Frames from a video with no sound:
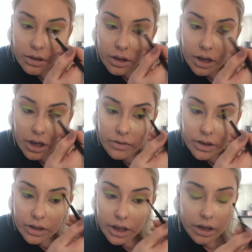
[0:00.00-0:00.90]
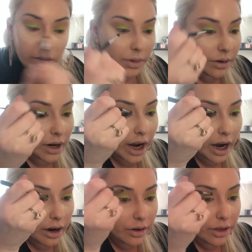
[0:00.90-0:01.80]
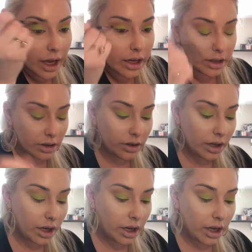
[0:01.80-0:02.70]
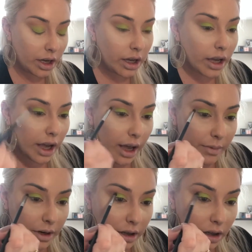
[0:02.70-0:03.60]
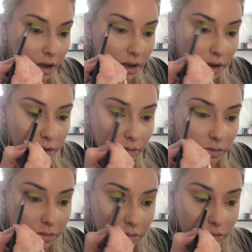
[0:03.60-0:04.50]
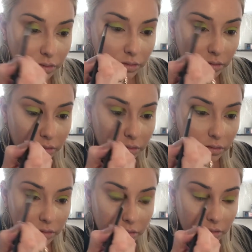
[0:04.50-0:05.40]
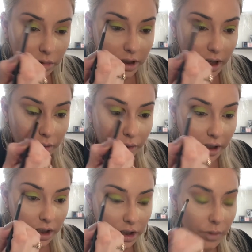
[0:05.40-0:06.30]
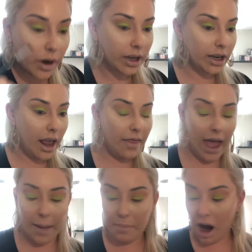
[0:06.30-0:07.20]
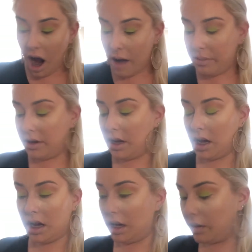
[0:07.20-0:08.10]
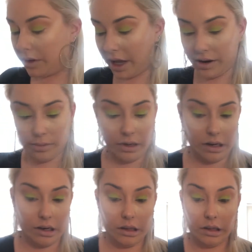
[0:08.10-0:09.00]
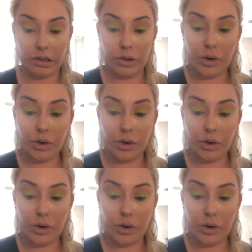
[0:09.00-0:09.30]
Kind of excited about how that is happening here. Because I really just wanted that pop without it being anything too